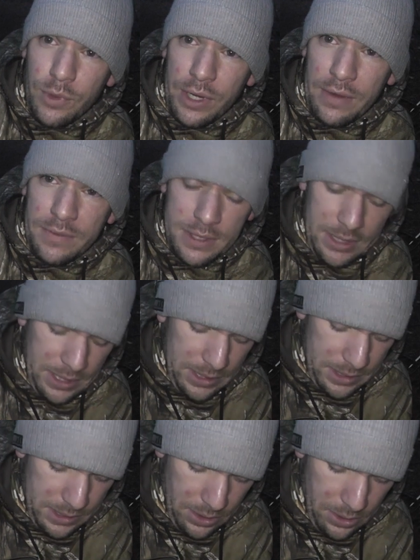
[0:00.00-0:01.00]
what I've
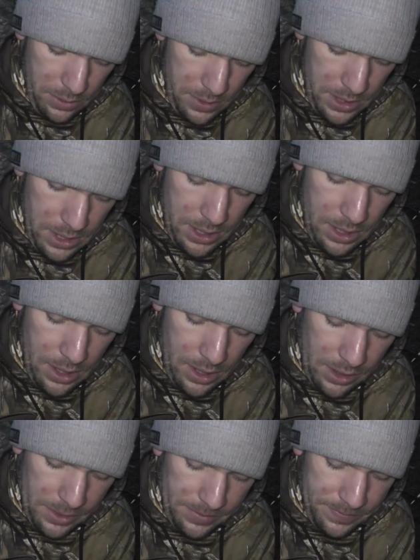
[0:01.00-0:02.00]
seen. So,
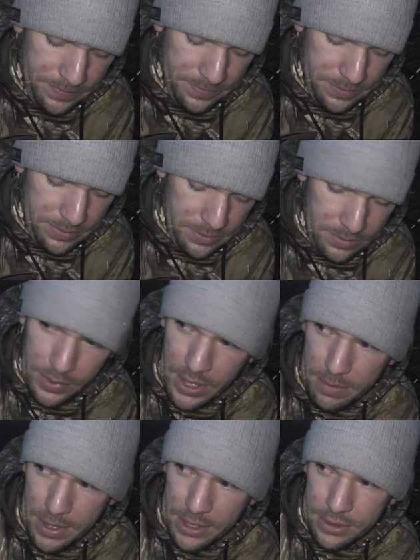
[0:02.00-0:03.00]
but
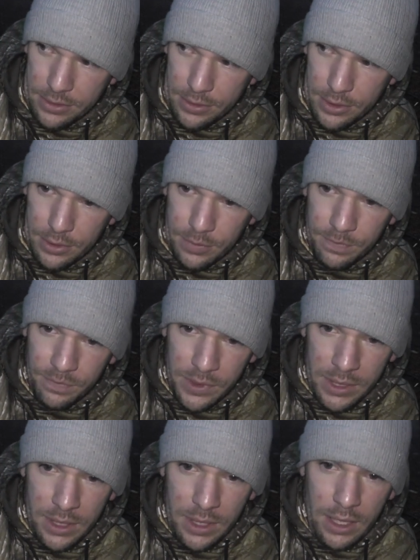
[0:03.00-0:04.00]
I made it through,
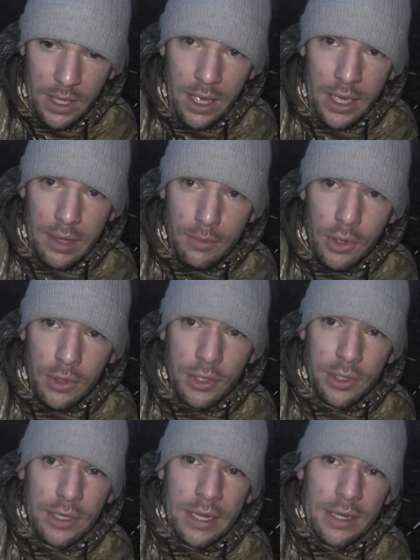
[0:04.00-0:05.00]
and I'm all
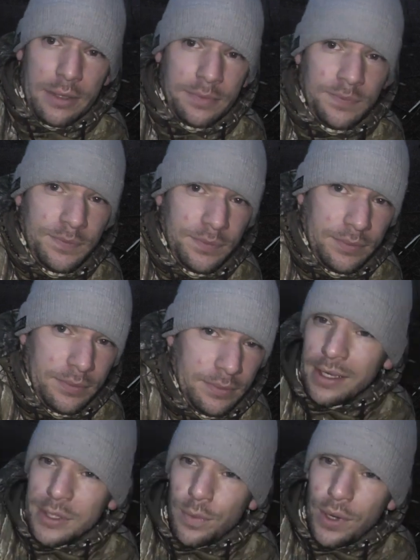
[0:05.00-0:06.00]
good now.
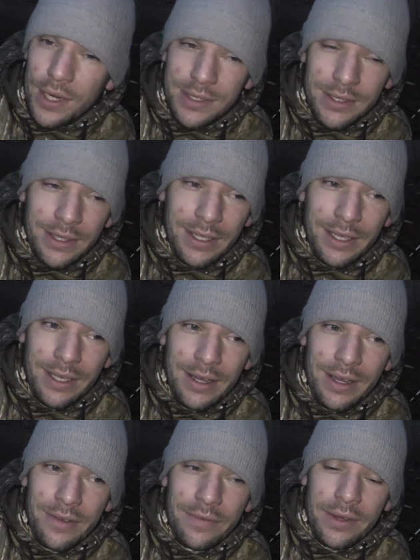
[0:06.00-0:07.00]
Surprisingly
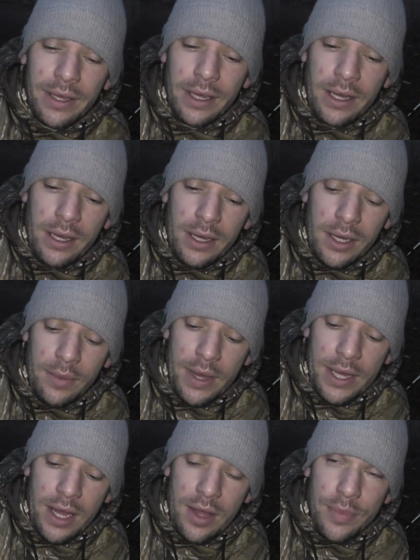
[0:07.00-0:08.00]
enough,
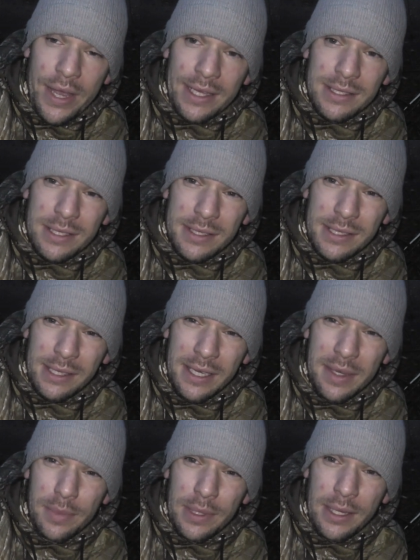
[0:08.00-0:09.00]
I got back to
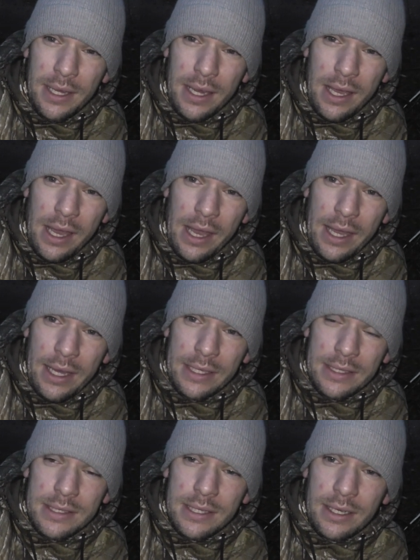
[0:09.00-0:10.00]
sleep.
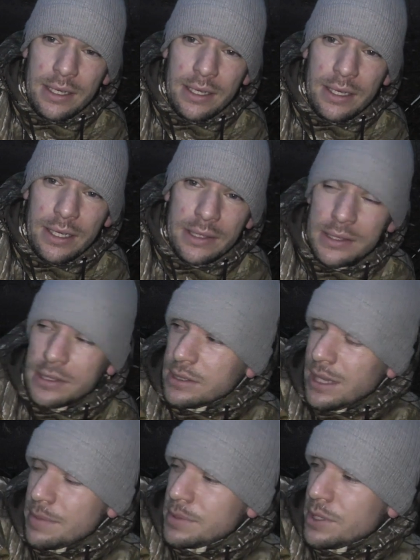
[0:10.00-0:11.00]
And I
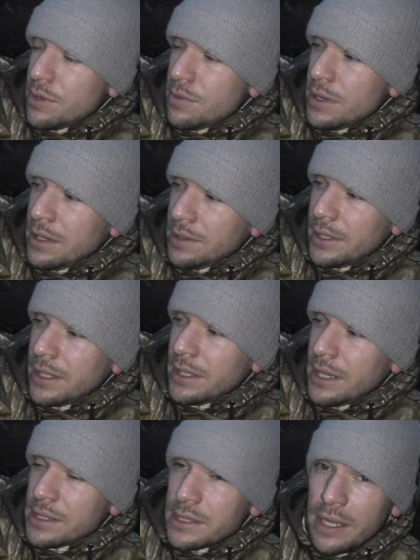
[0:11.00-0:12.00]
slept so well
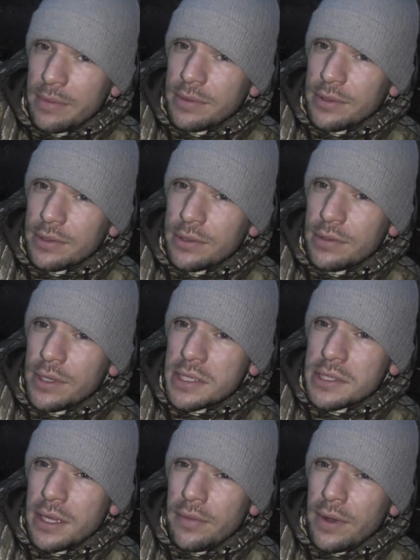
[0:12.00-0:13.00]
that I slept
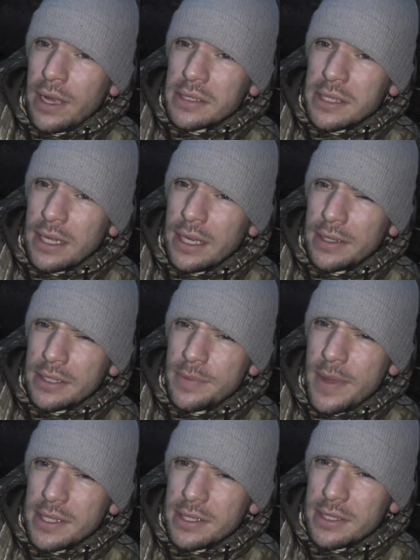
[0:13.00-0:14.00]
through sunrise. I kind of
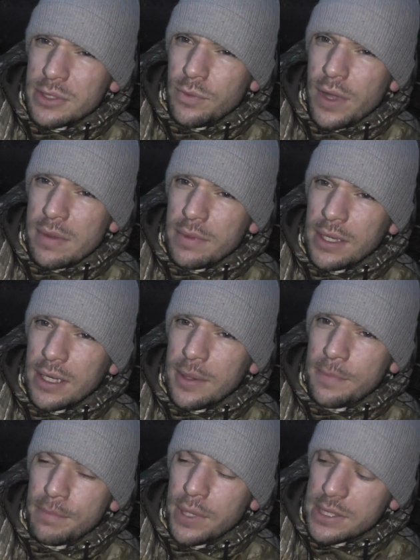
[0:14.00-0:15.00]
expected it to wake me
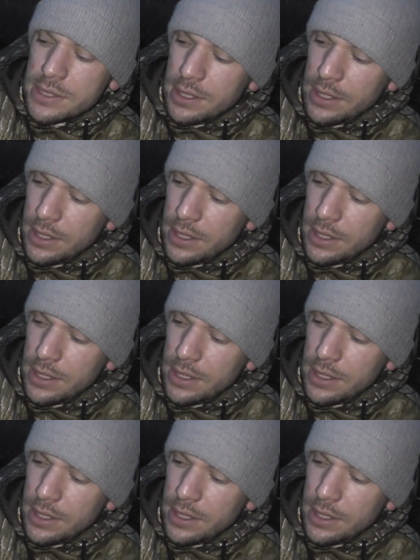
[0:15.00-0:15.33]
up, but